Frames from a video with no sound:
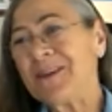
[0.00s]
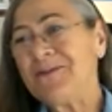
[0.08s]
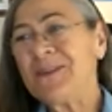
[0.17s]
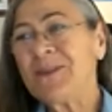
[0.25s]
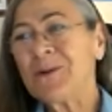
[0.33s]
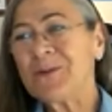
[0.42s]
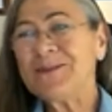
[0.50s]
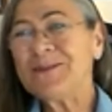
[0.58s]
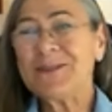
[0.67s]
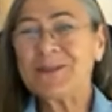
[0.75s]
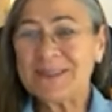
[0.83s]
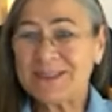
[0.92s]
even though we
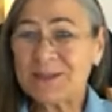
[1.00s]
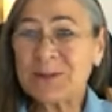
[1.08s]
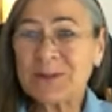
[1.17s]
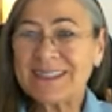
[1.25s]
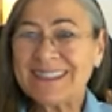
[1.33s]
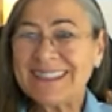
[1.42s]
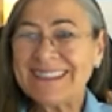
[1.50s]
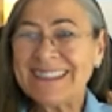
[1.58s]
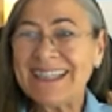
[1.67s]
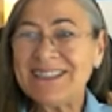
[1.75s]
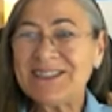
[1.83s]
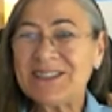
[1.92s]
use you as an
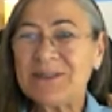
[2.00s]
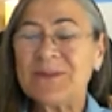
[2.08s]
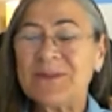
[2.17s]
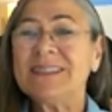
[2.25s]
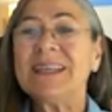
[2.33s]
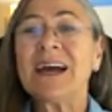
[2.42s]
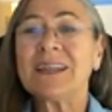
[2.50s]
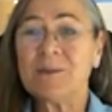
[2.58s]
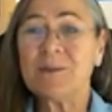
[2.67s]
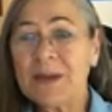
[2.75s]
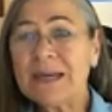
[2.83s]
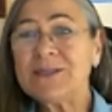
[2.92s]
organization, we did not
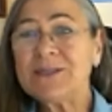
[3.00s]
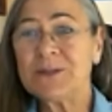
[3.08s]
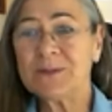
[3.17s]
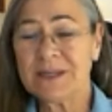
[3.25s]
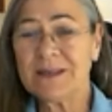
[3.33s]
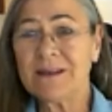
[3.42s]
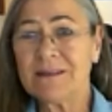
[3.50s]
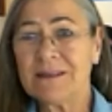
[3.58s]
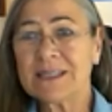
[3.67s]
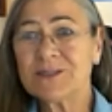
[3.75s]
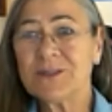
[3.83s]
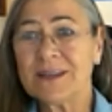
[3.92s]
embed you in our
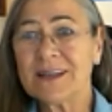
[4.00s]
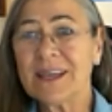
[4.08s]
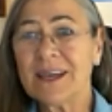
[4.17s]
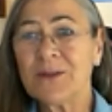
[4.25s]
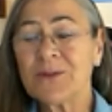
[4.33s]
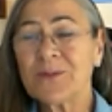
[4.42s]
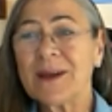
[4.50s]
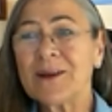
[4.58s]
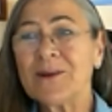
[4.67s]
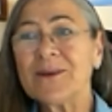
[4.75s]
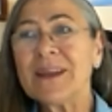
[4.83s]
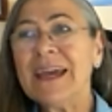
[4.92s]
electronic health
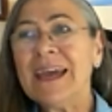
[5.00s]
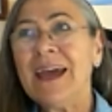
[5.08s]
record.